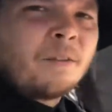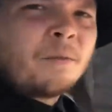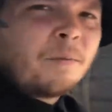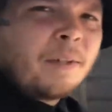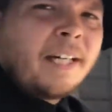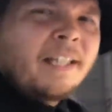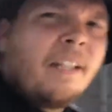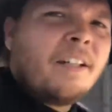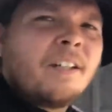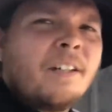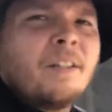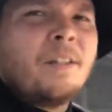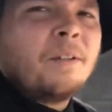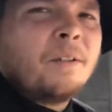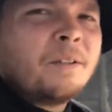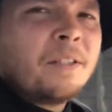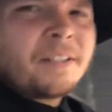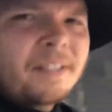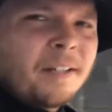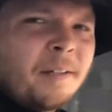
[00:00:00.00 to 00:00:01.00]
radio
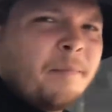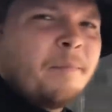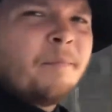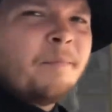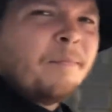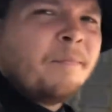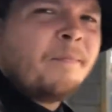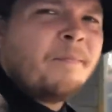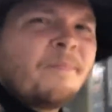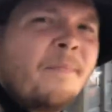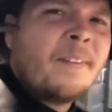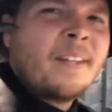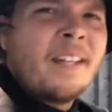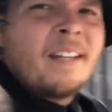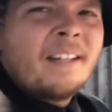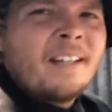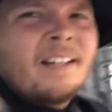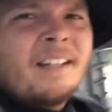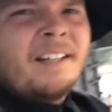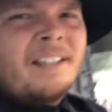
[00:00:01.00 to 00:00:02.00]
some
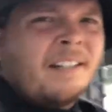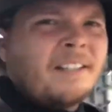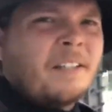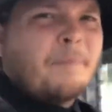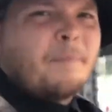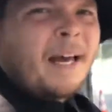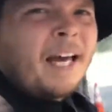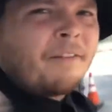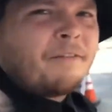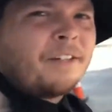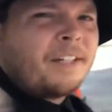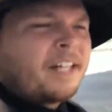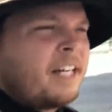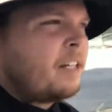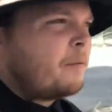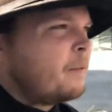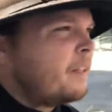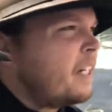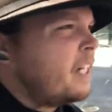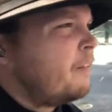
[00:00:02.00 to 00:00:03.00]
some
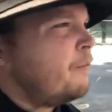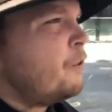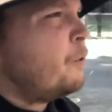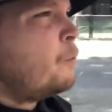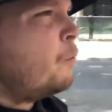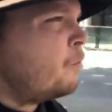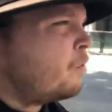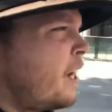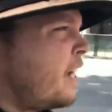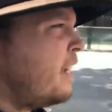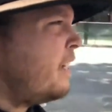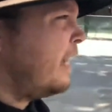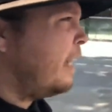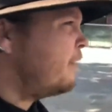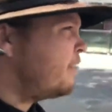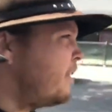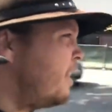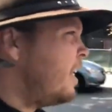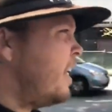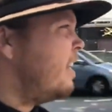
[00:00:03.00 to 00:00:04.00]
advertisement that if you write an
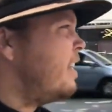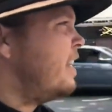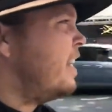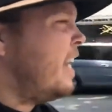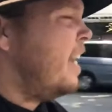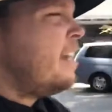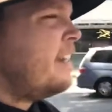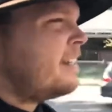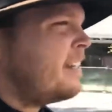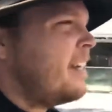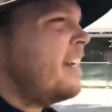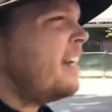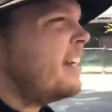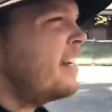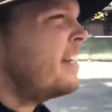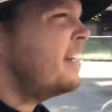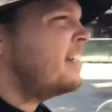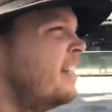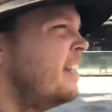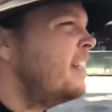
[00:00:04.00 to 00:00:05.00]
outstanding essay,
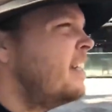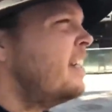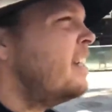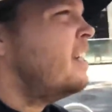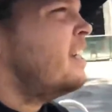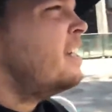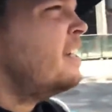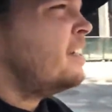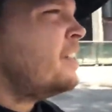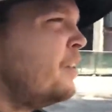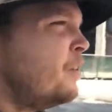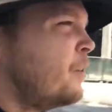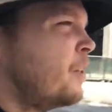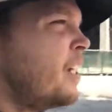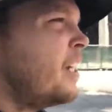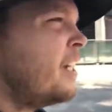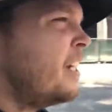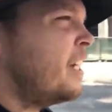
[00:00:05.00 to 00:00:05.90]
you can